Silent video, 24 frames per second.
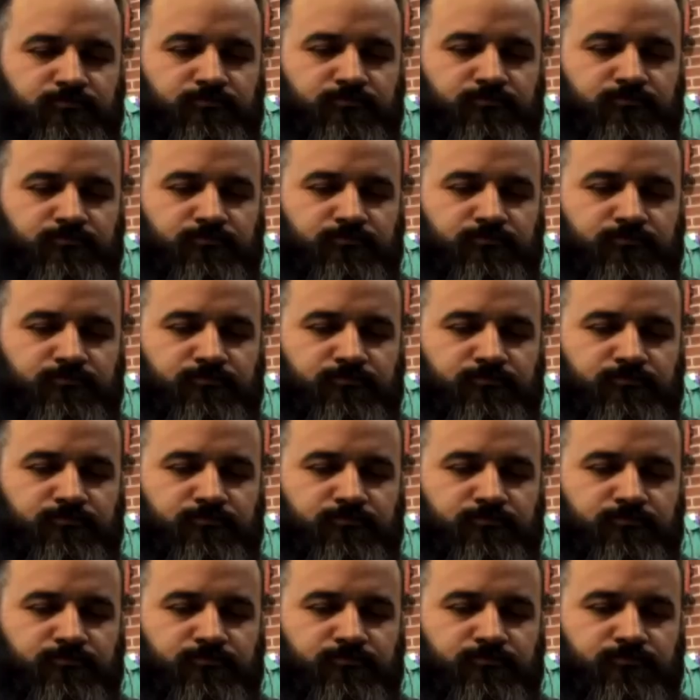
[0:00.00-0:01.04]
so
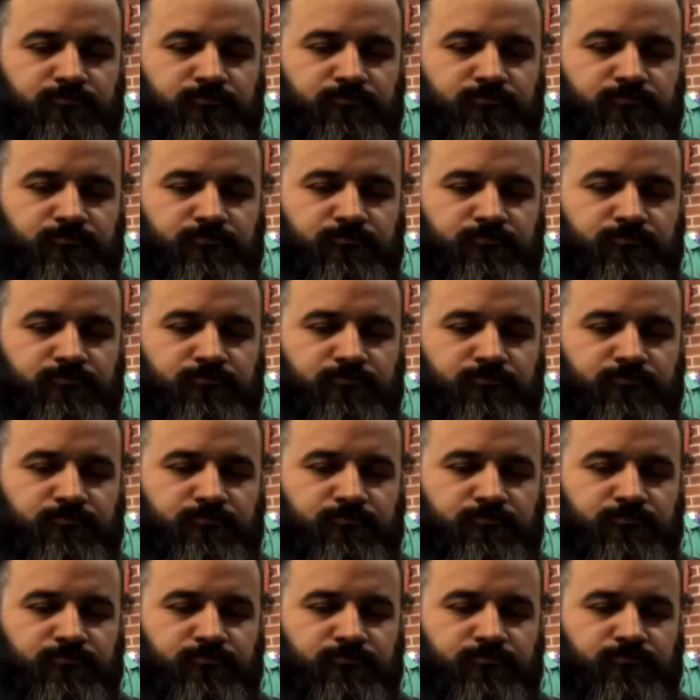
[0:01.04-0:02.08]
I own Black Giraffe
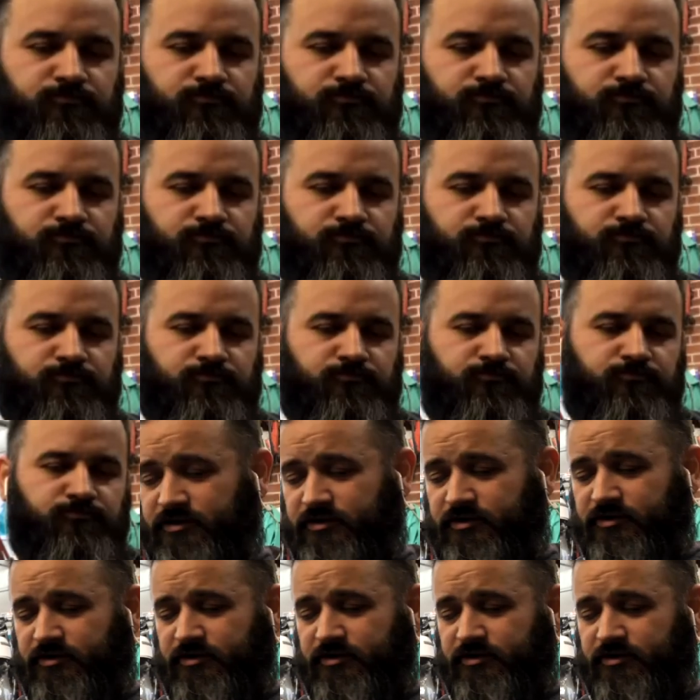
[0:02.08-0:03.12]
Customs,
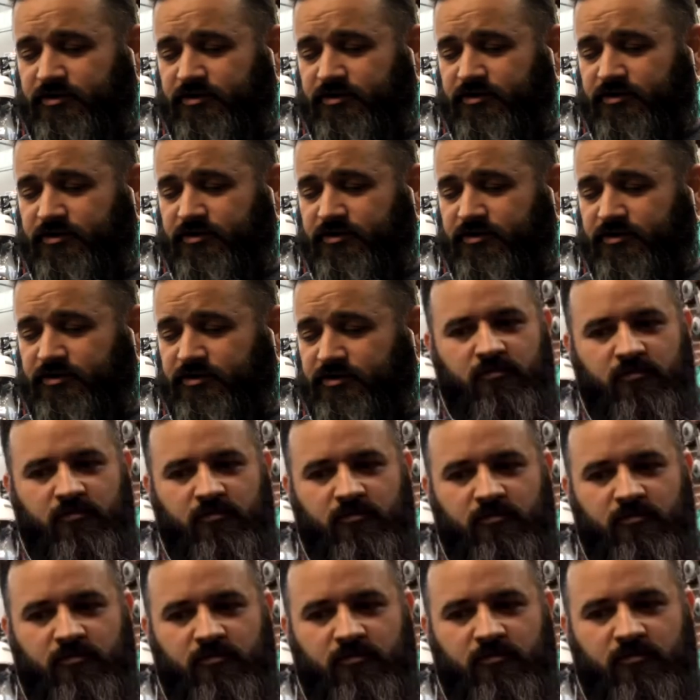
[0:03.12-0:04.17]
and
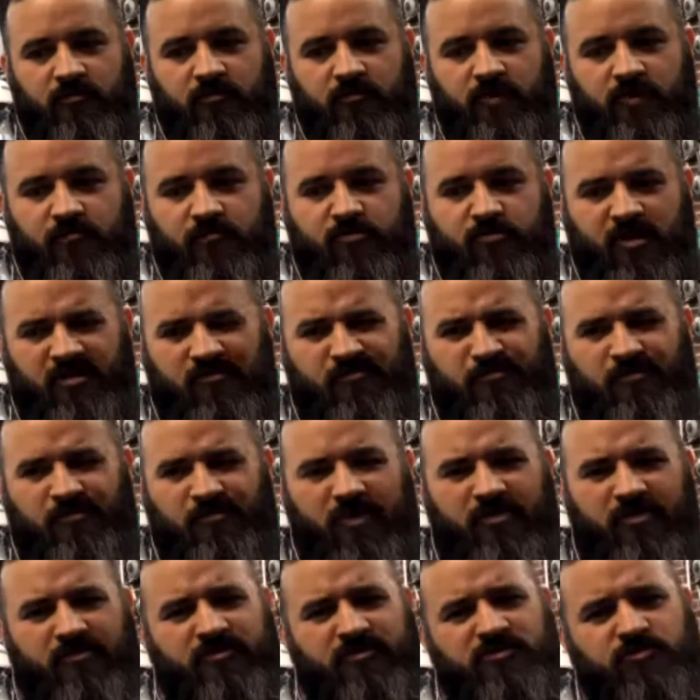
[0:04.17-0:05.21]
my bread and
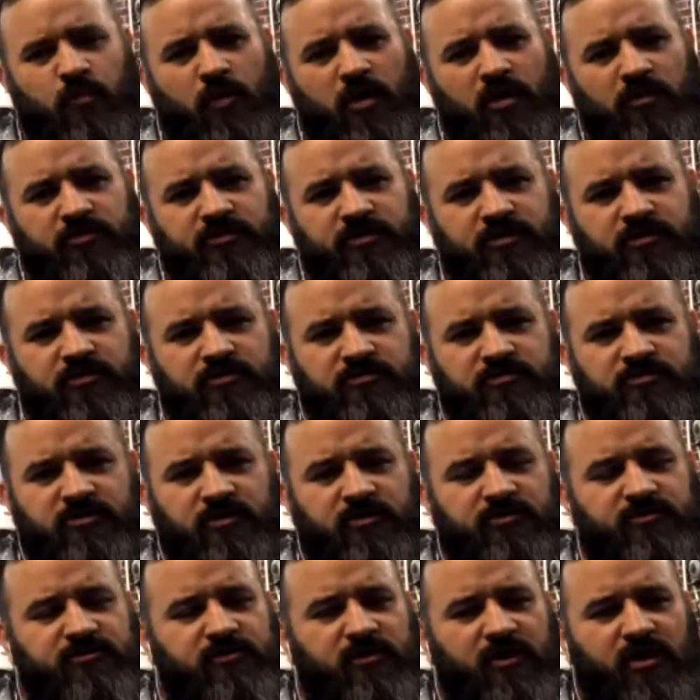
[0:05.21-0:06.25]
butter is welding. So I
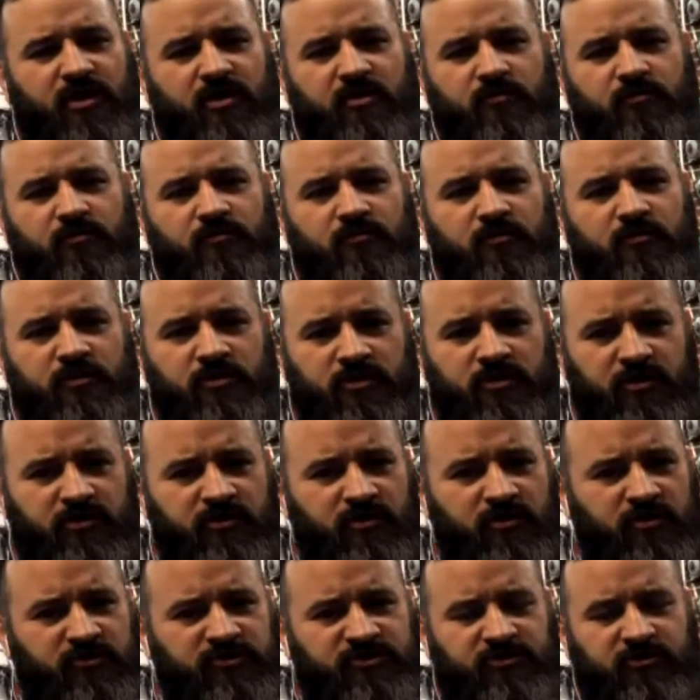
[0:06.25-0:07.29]
do a lot of
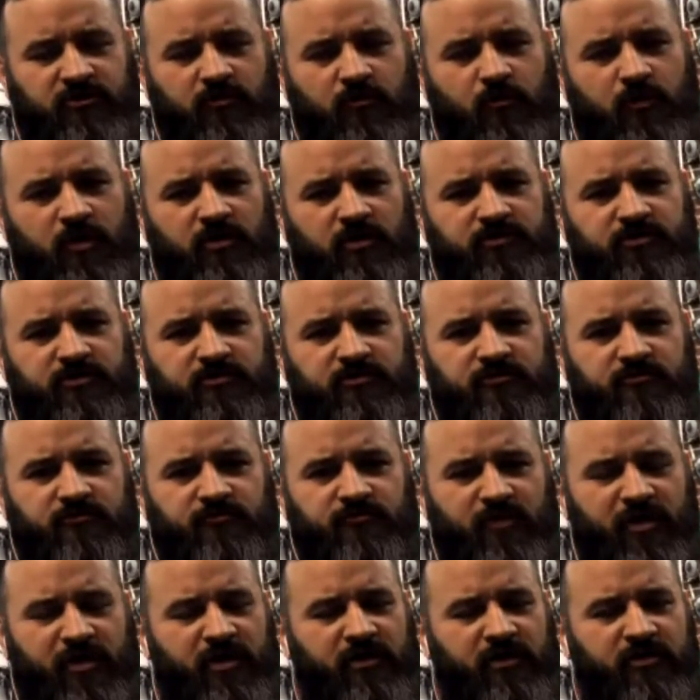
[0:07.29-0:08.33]
industrial welding,
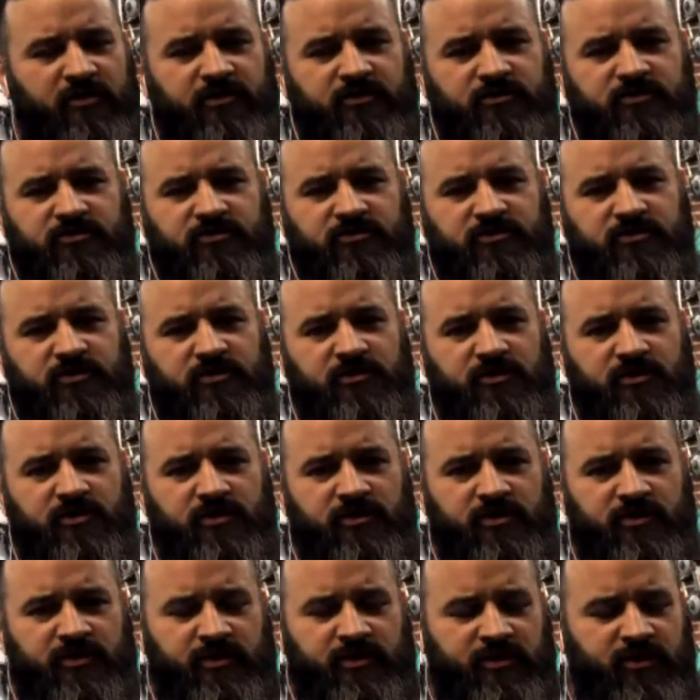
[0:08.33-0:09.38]
railings,
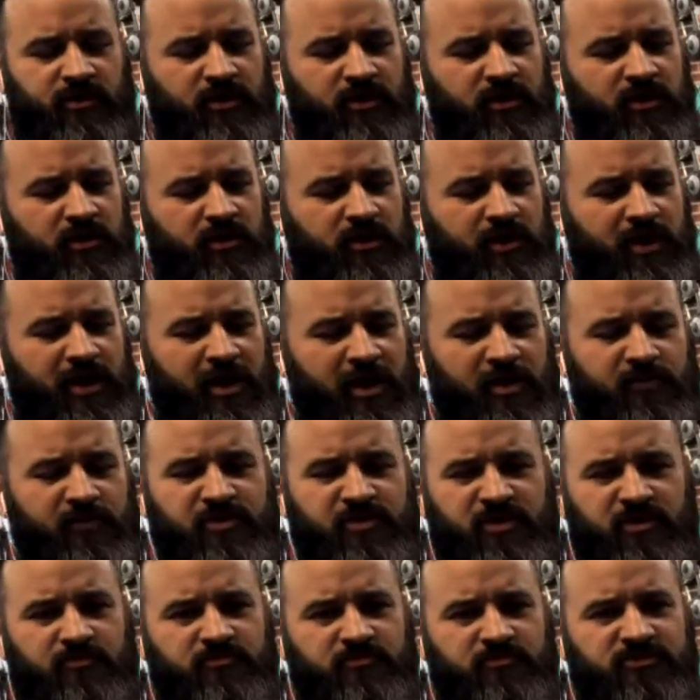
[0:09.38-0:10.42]

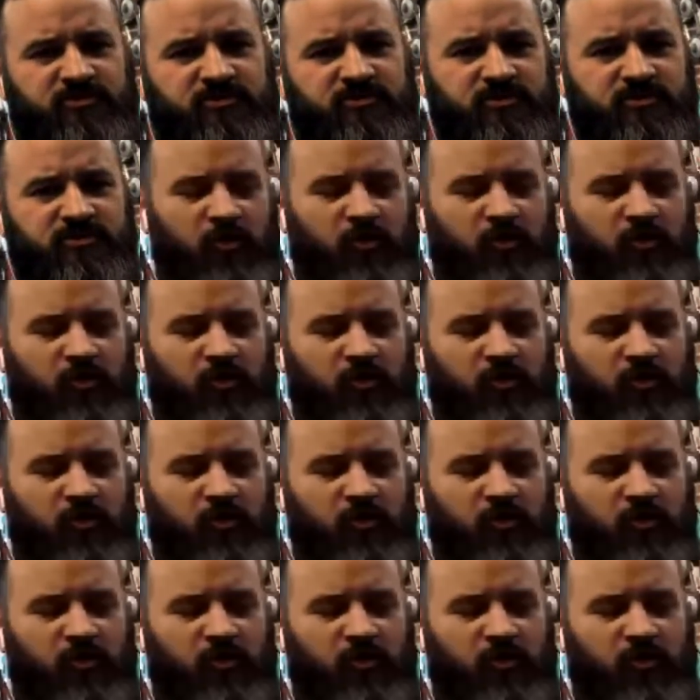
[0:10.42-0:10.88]
I-beams, open floor